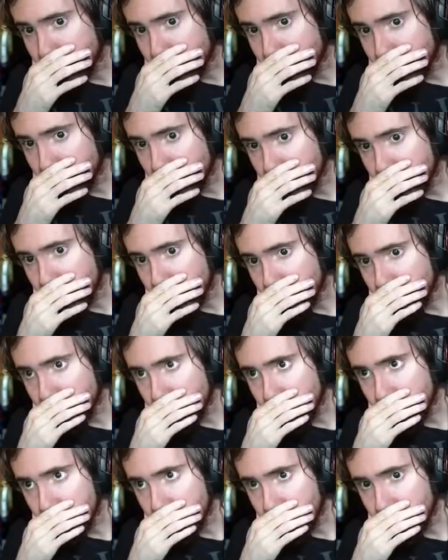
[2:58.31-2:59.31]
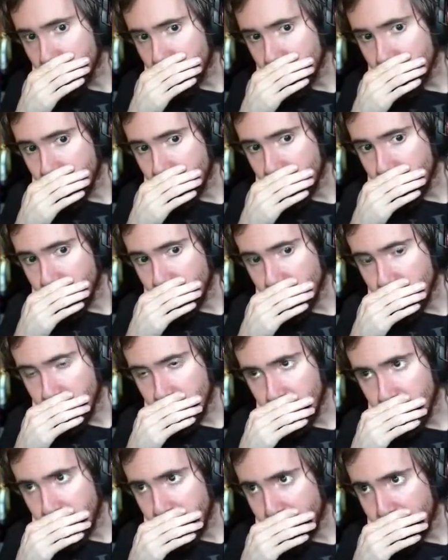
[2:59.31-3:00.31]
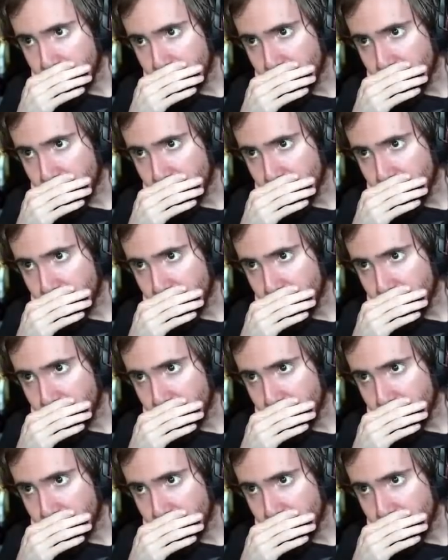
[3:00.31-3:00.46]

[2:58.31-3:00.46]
(silence)